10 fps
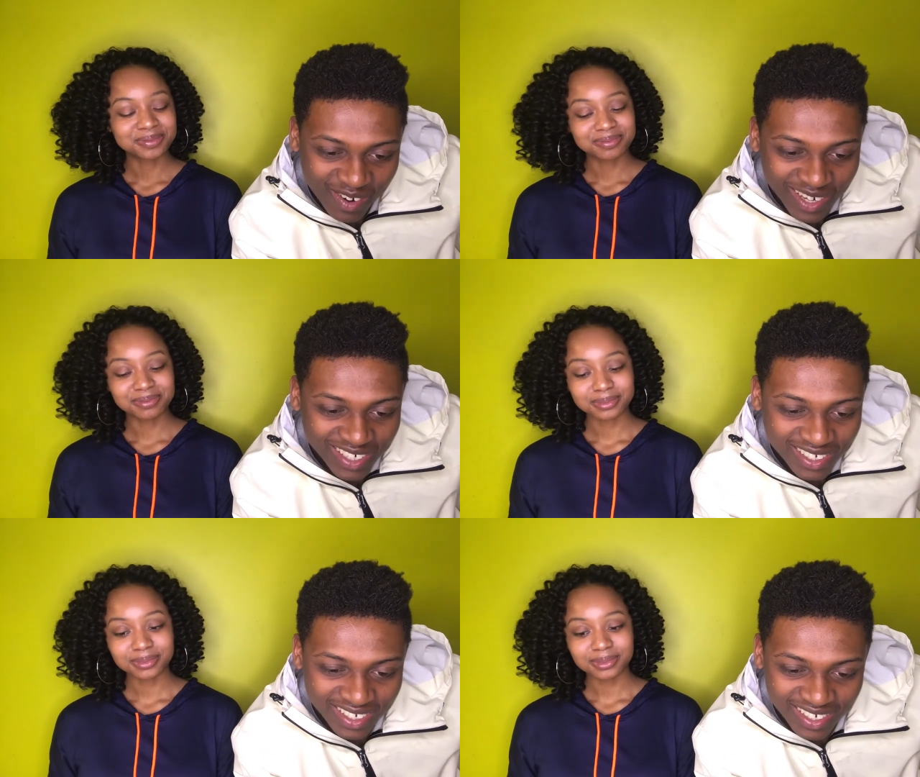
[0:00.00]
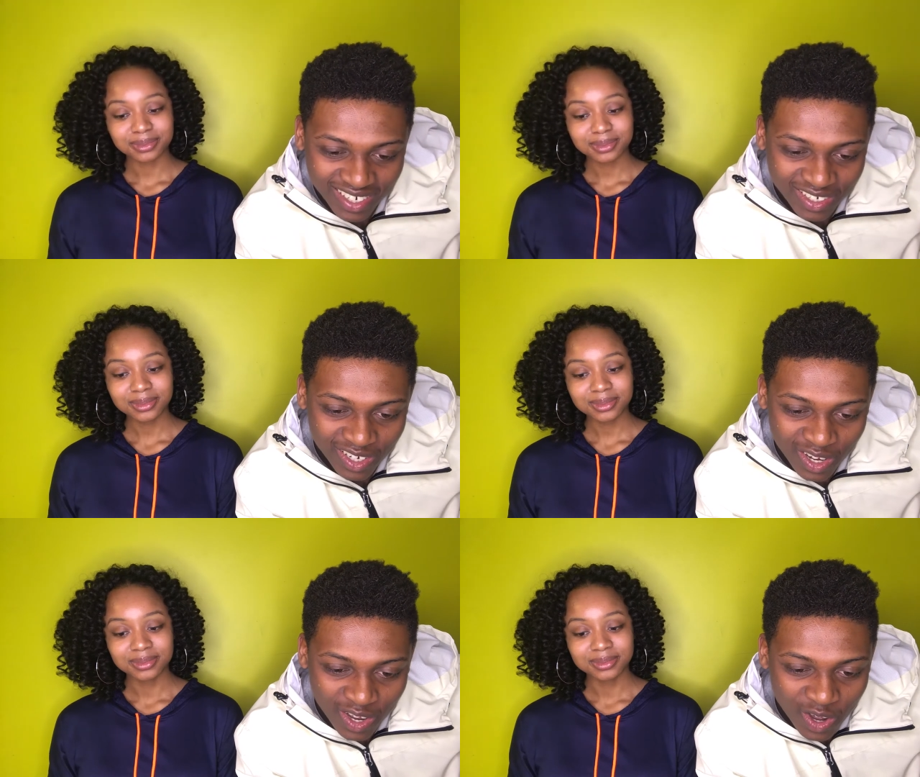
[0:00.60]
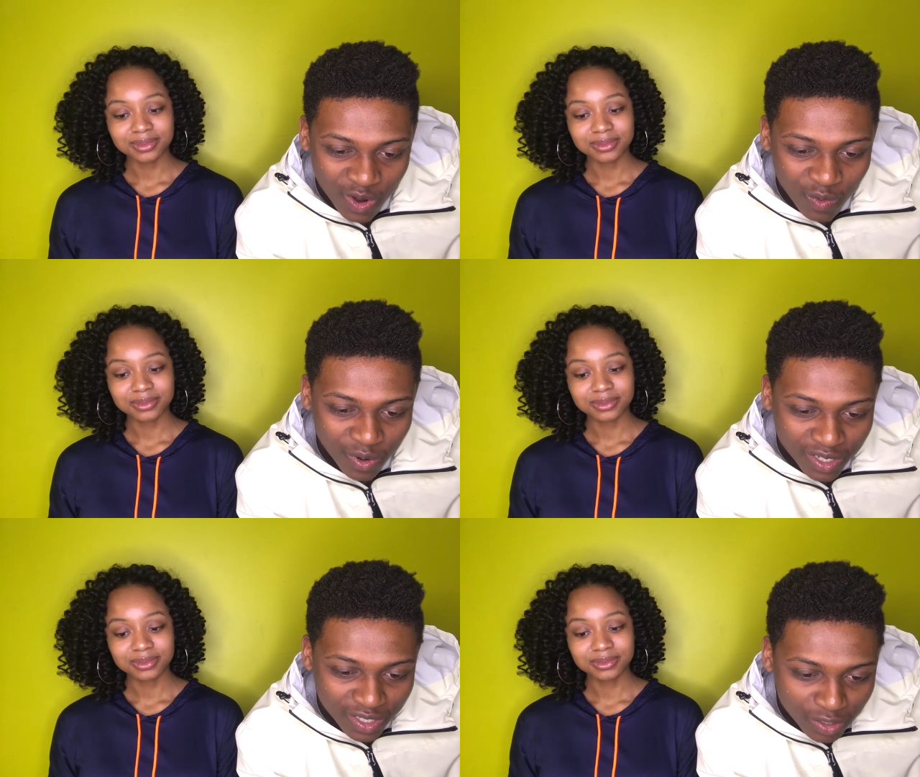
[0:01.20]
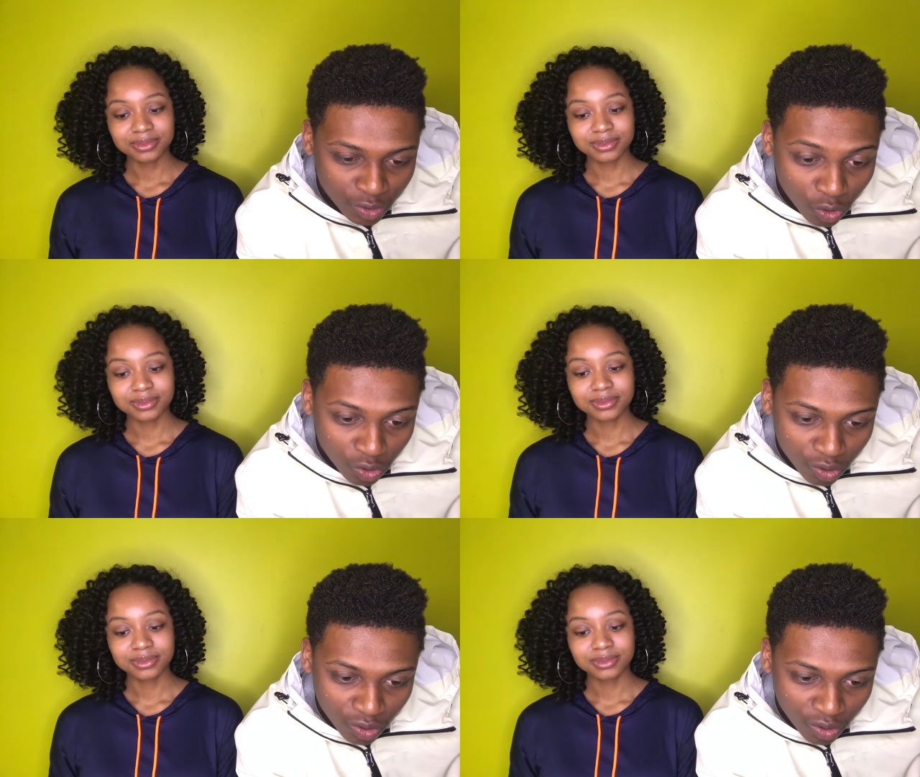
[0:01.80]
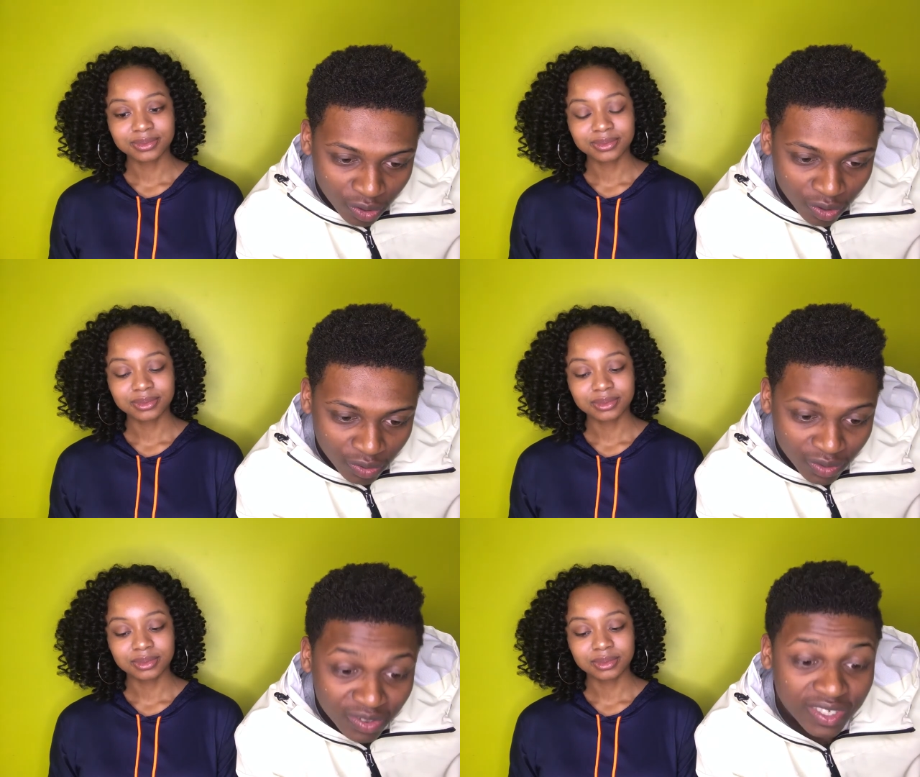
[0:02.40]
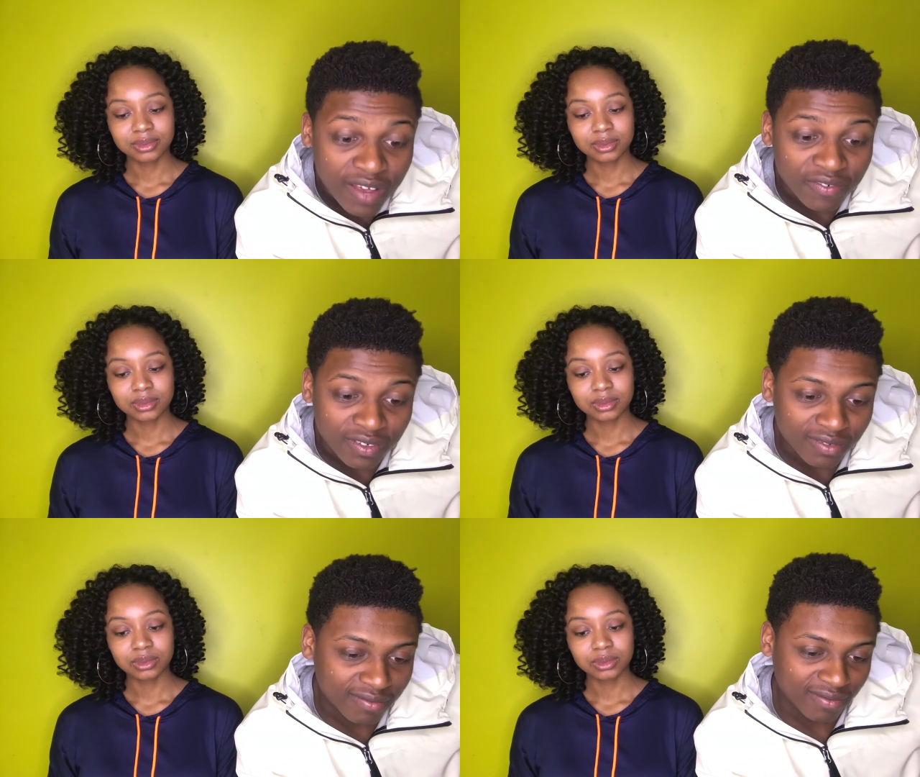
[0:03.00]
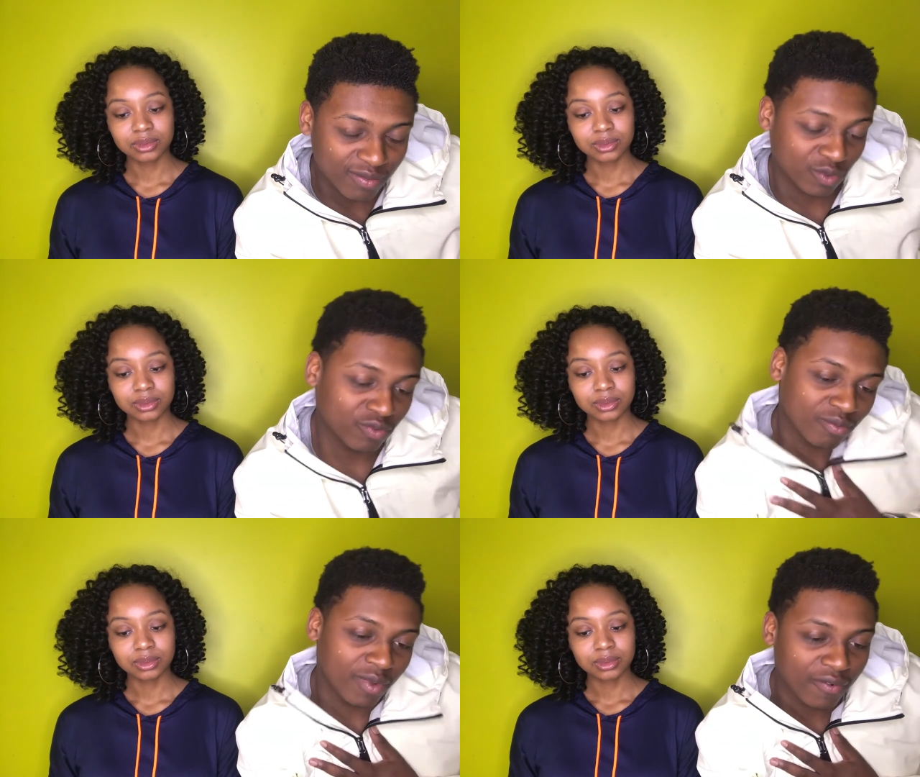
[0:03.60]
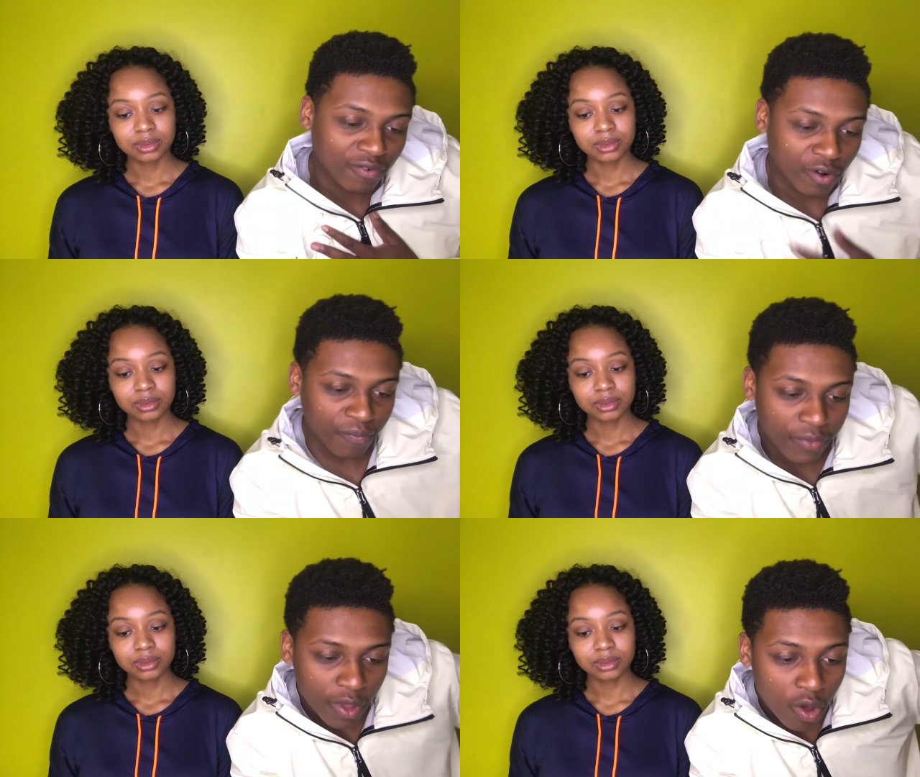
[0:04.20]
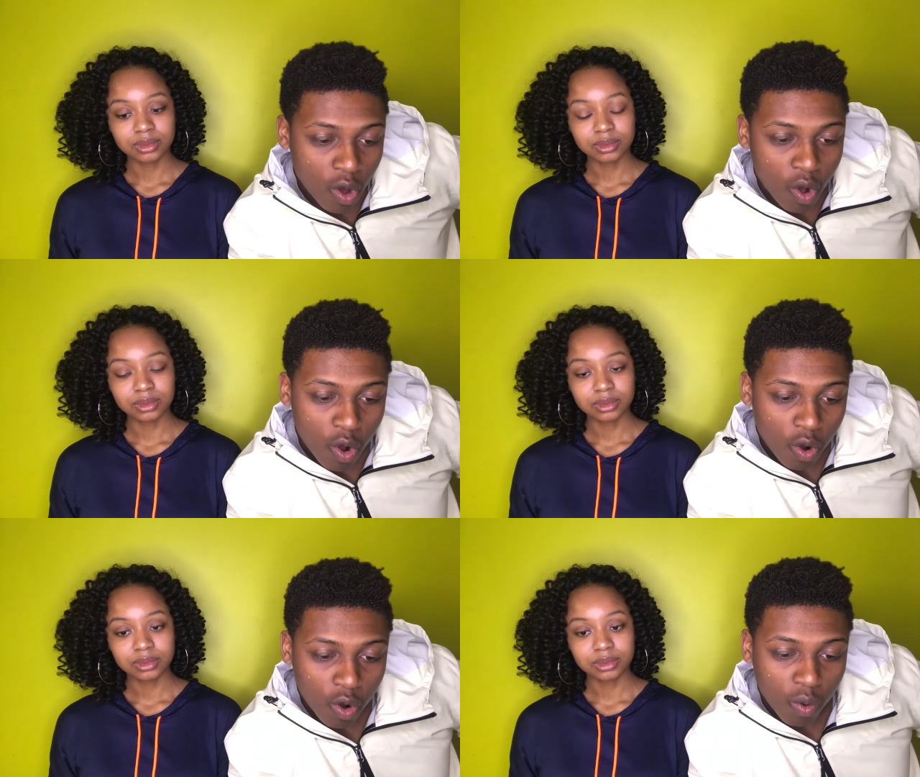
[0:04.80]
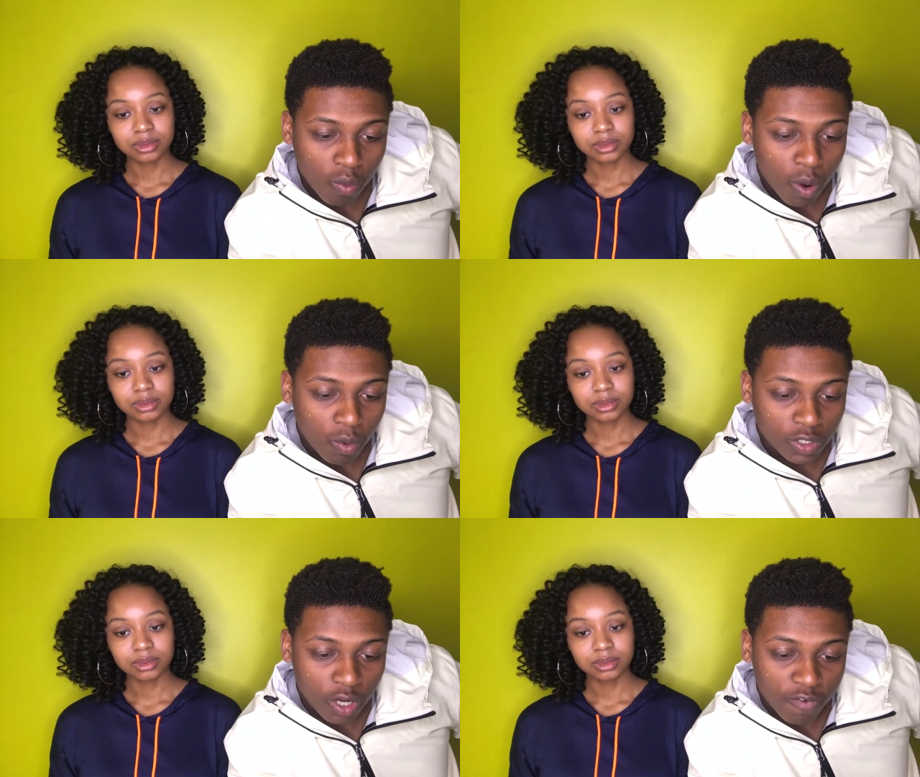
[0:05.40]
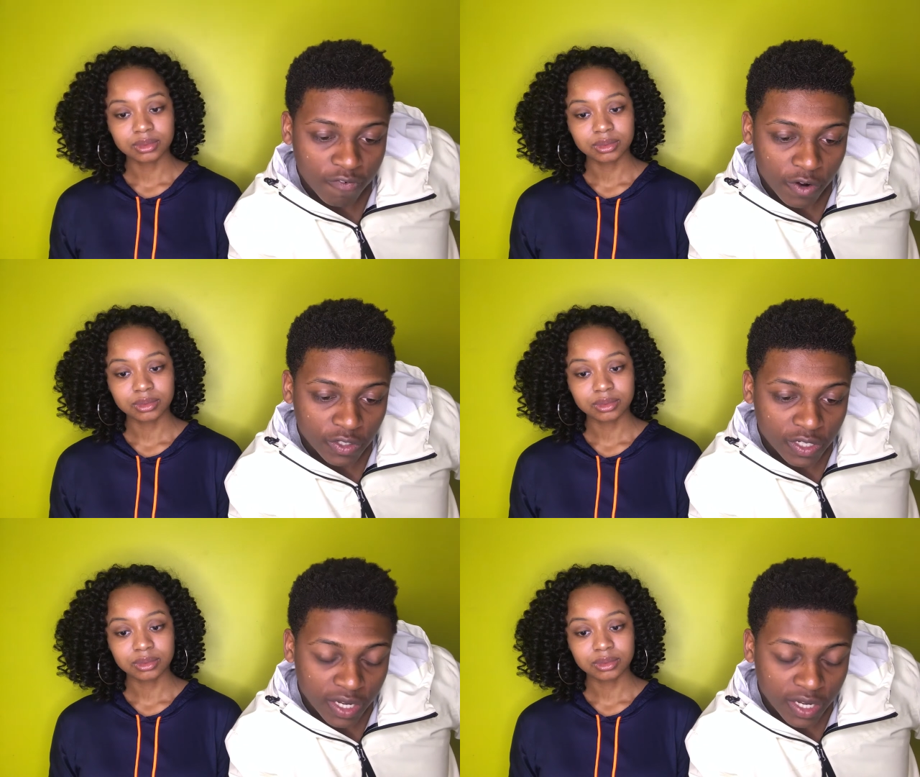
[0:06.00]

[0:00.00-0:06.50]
Speaker 1: question six. What is no no no no no seven? My fault. What was our first